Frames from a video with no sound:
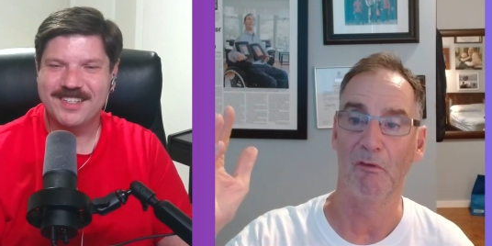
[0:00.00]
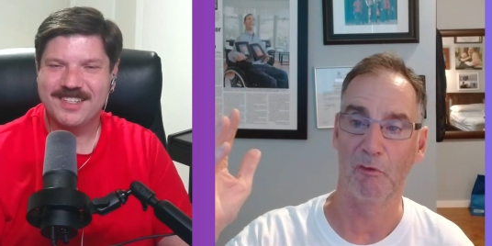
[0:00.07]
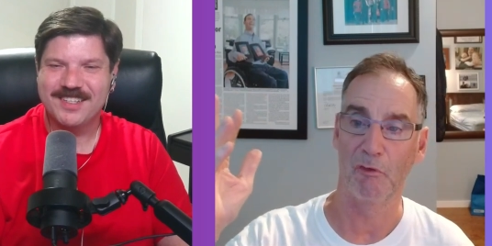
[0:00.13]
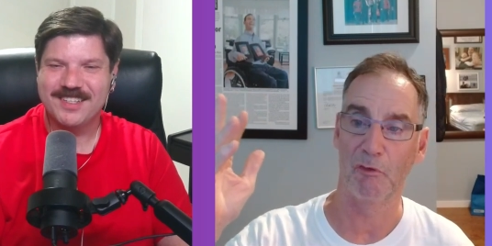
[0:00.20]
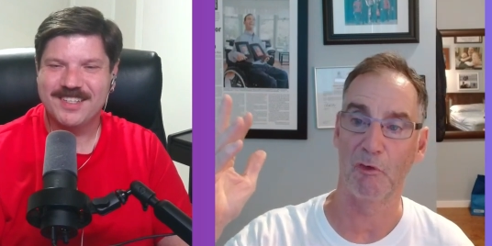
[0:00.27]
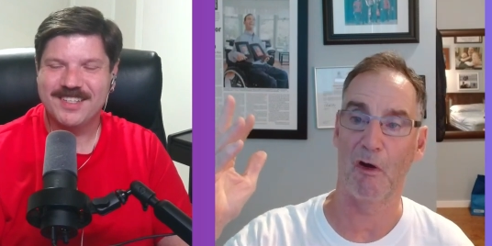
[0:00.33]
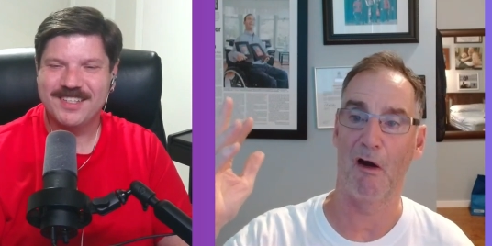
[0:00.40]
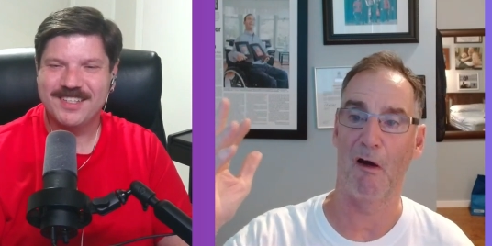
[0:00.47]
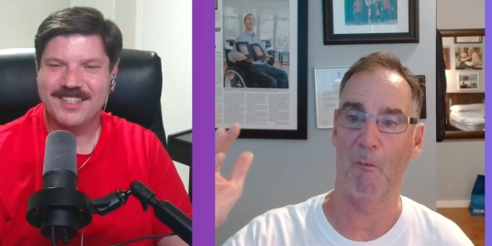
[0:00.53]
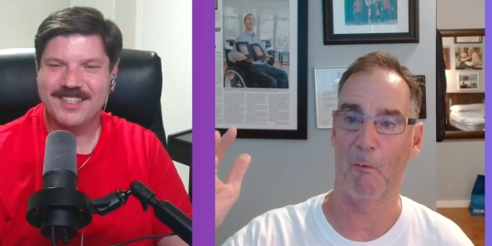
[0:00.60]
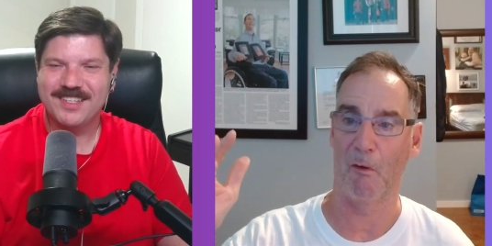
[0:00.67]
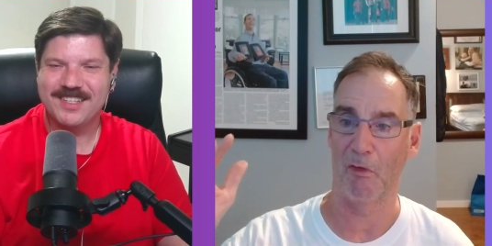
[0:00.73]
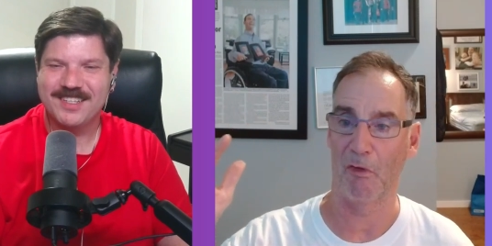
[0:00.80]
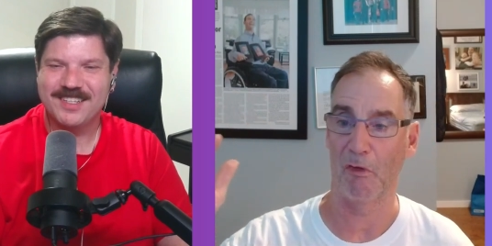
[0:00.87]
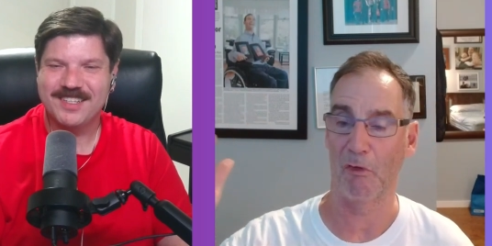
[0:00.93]
Speaker 1: to draw
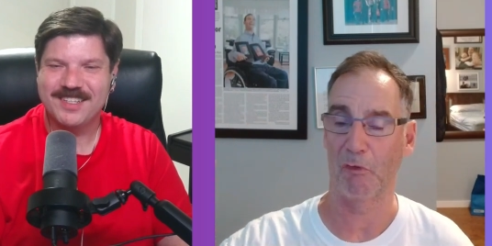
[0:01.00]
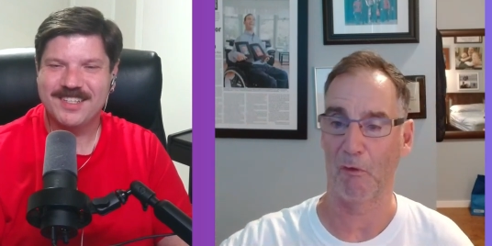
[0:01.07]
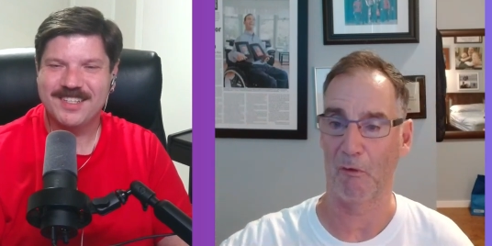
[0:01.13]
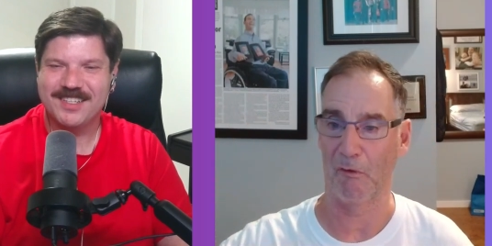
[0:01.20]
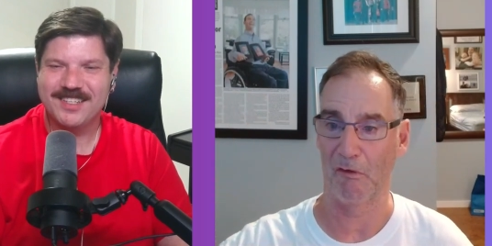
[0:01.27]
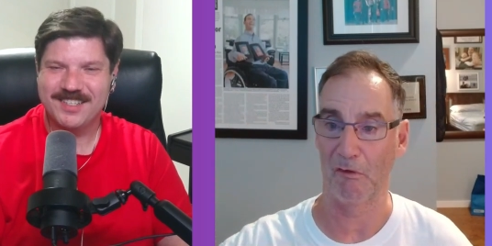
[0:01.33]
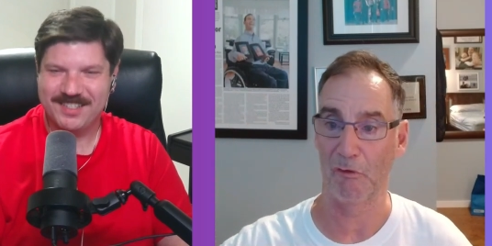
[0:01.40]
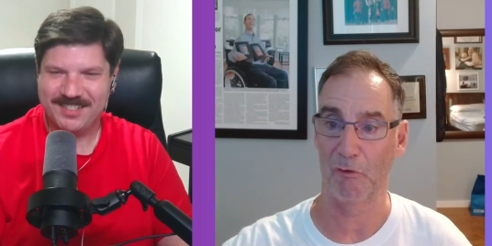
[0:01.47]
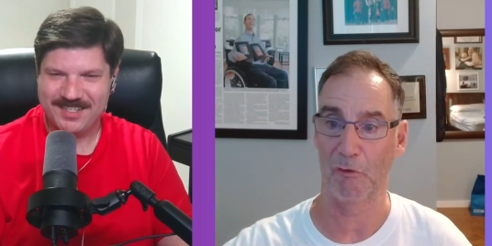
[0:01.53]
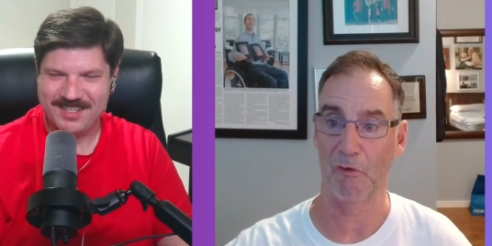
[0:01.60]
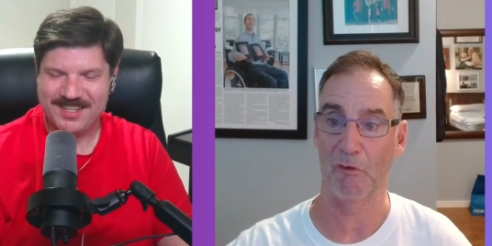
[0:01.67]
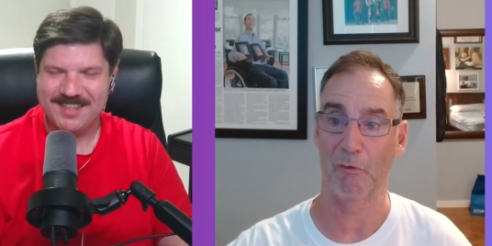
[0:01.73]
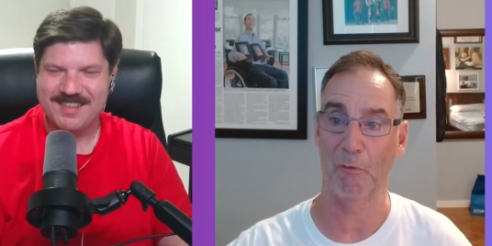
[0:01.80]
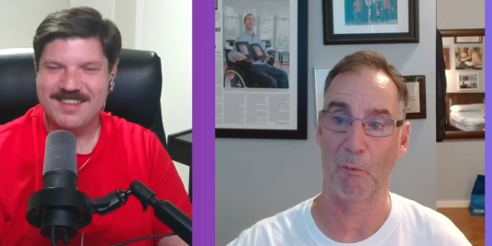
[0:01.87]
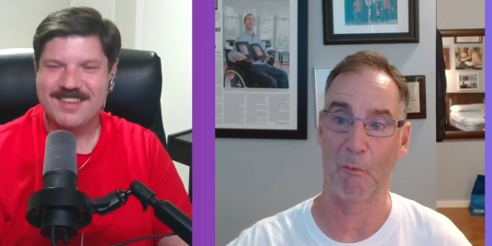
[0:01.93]
awareness to
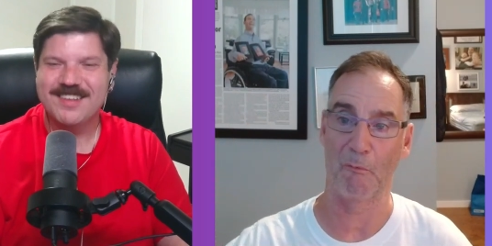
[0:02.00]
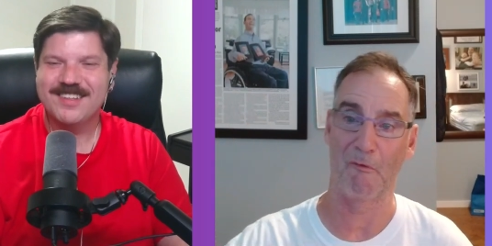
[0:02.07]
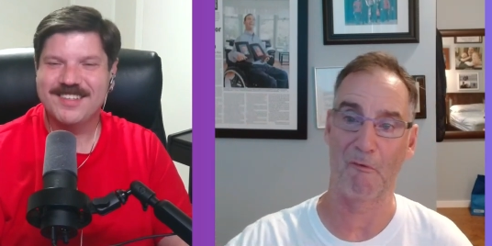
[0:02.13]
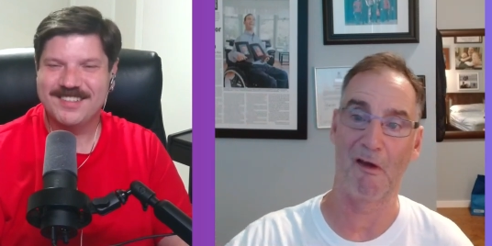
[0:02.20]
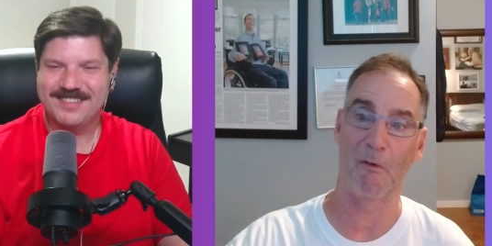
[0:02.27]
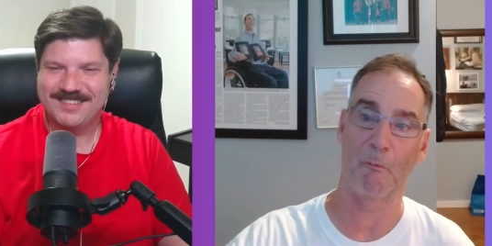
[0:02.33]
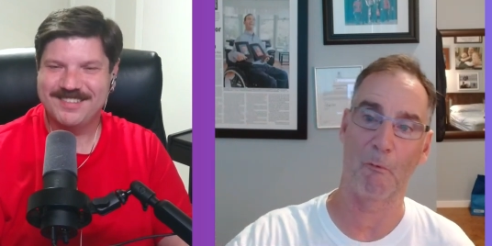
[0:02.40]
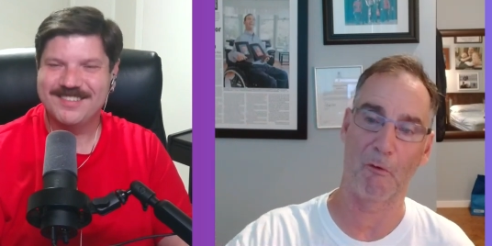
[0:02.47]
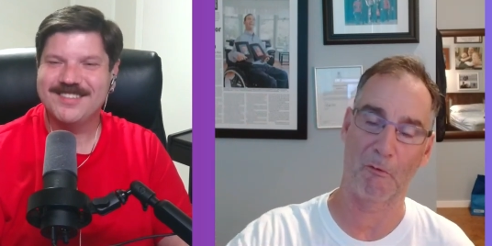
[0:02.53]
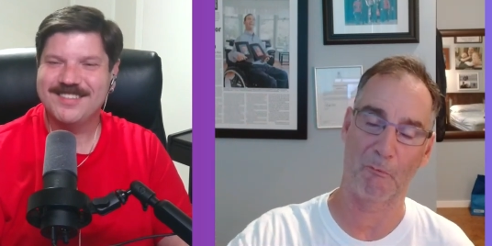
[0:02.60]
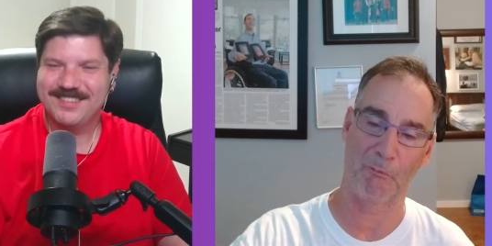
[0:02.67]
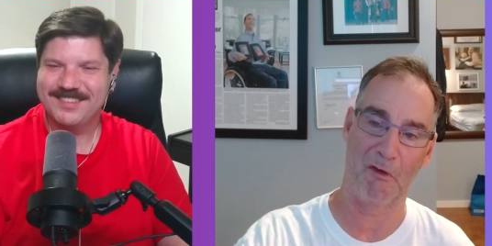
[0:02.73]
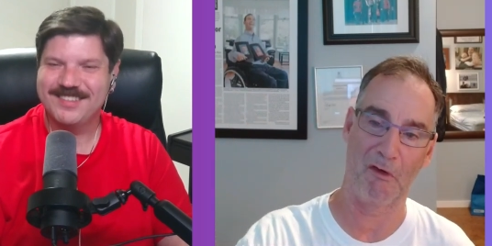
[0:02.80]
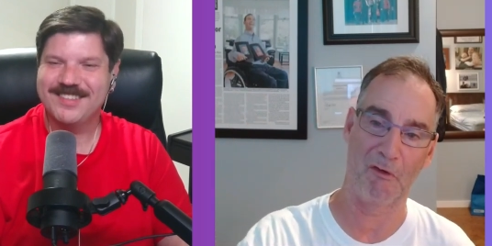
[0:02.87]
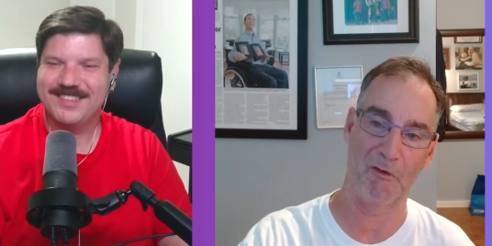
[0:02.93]
injuries, to provide
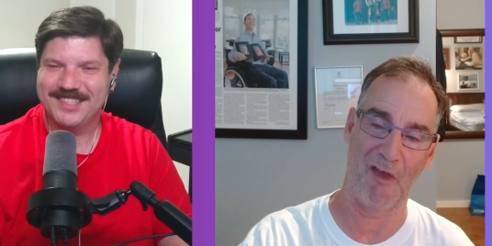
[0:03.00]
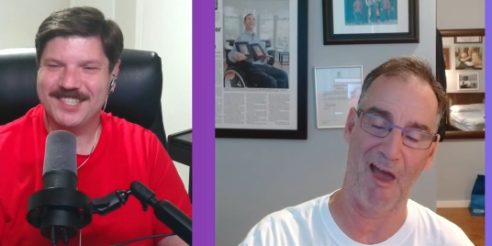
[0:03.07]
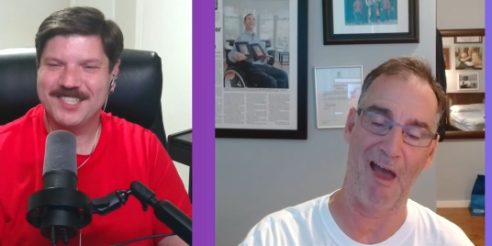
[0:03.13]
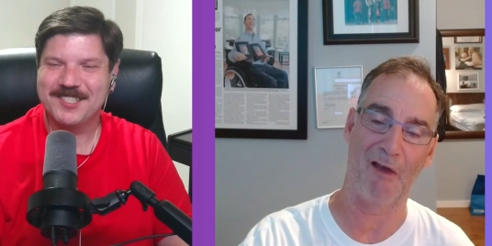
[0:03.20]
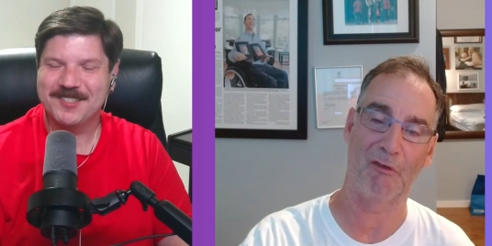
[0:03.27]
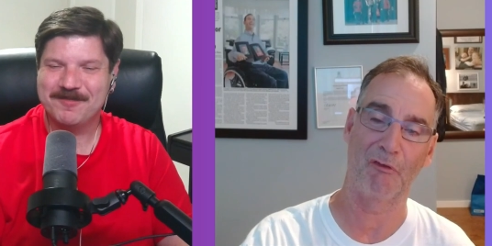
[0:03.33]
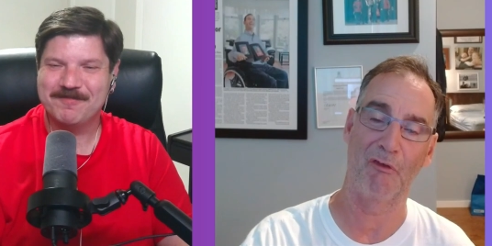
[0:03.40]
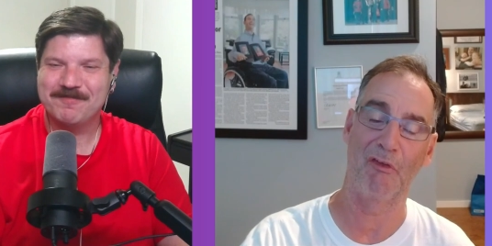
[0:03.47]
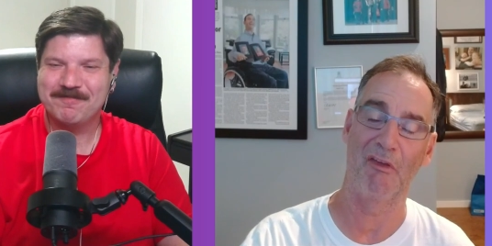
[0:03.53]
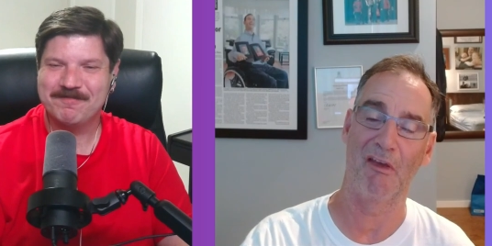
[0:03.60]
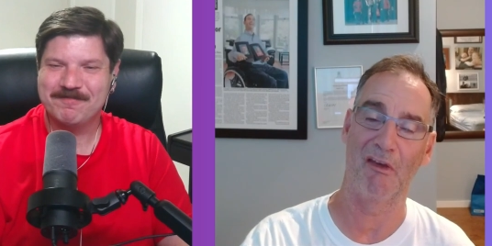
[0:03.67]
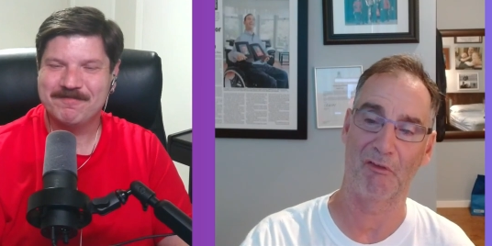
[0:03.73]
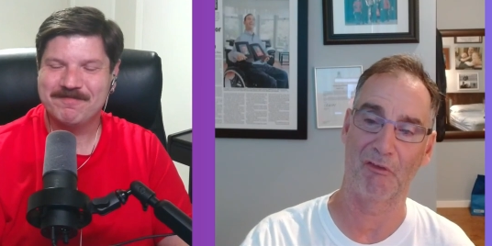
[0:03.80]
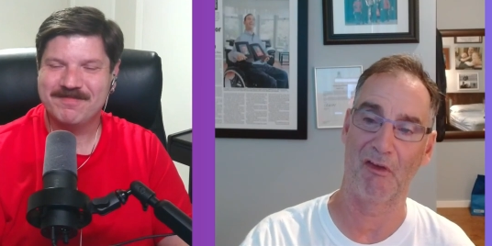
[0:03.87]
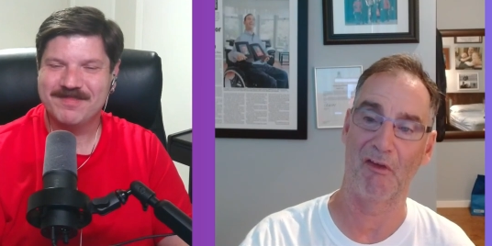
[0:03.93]
workplace action,
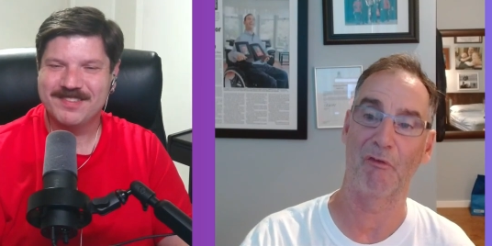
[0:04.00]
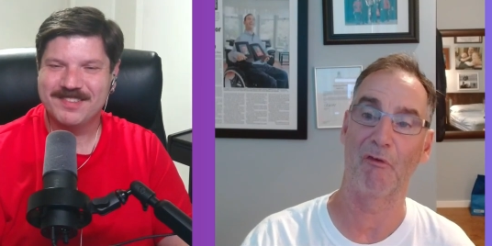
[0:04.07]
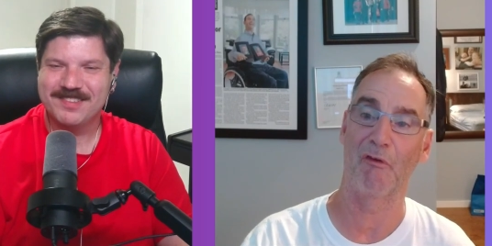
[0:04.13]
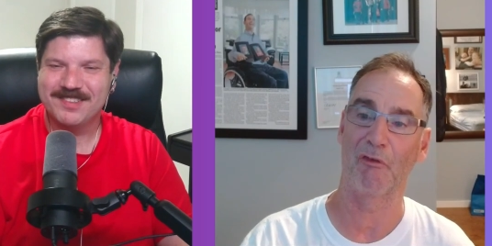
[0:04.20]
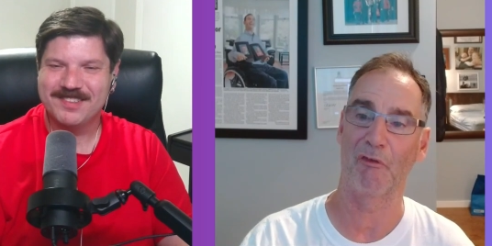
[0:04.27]
etc.